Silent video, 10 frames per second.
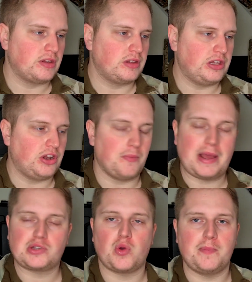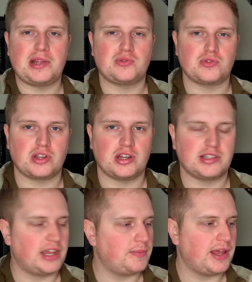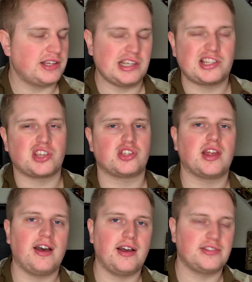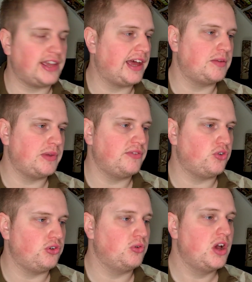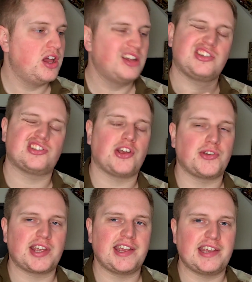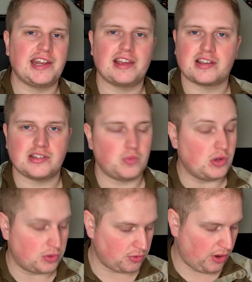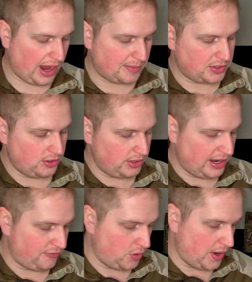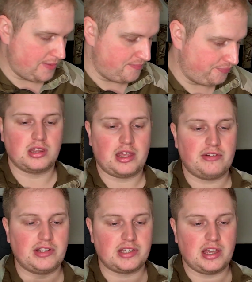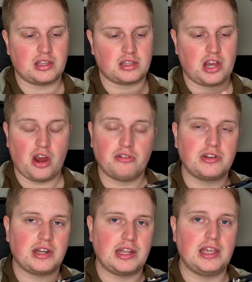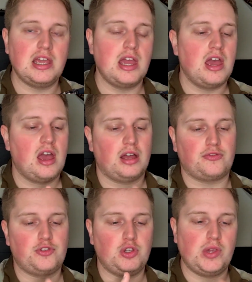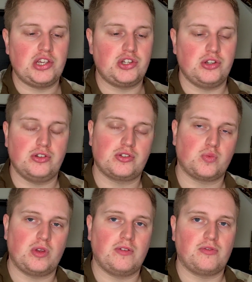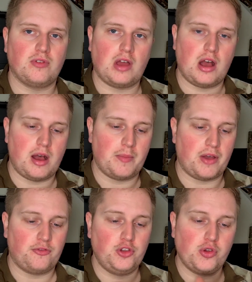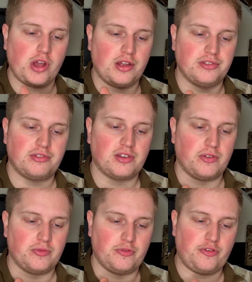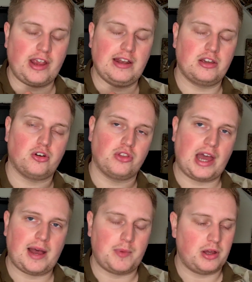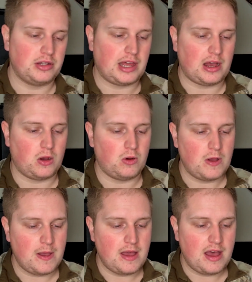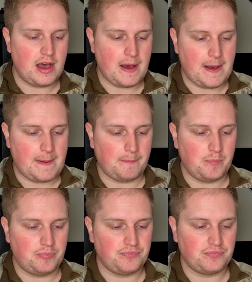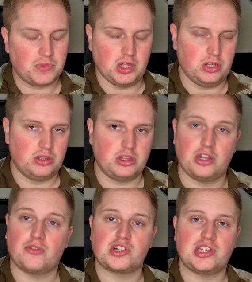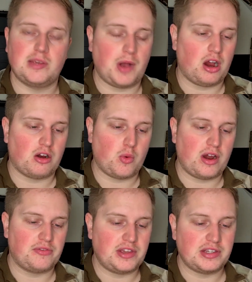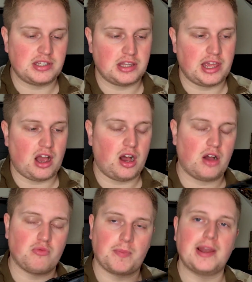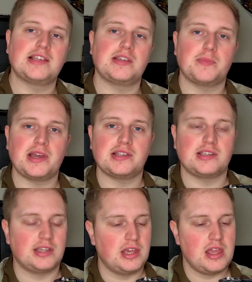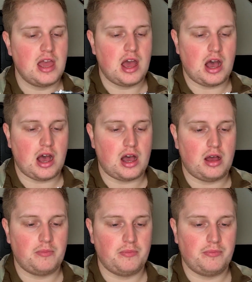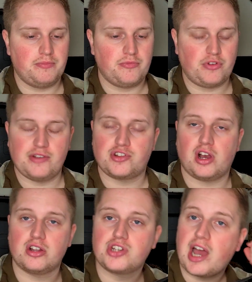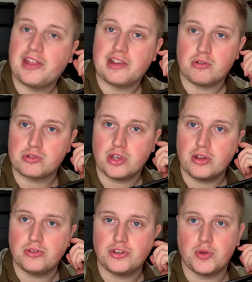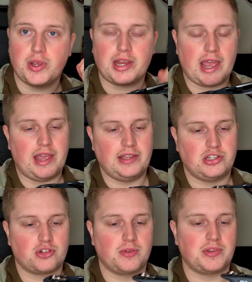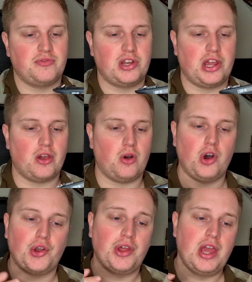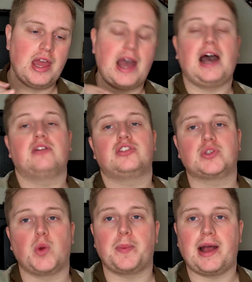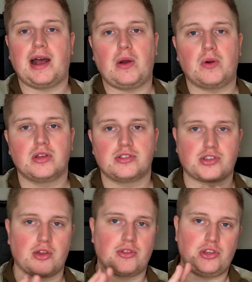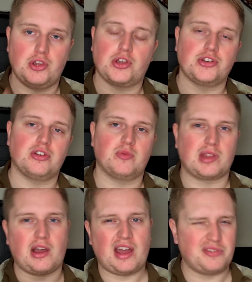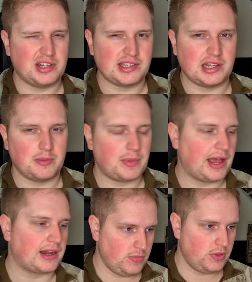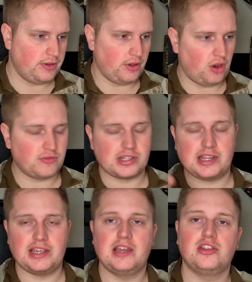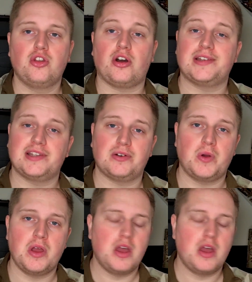you know, metal on metal is going to take place. It doesn't hurt to add a bit of oil. Just don't cake in it because it will throw it absolutely everywhere. There is currently a few issues with a few guns failing on the hammer. Now, the Novritsch team are aware of this. They are replacing bits free of charge, and they're also doing a descriptive video on how to swap it out so that you can do it without having to send it back. Obviously, not ideal,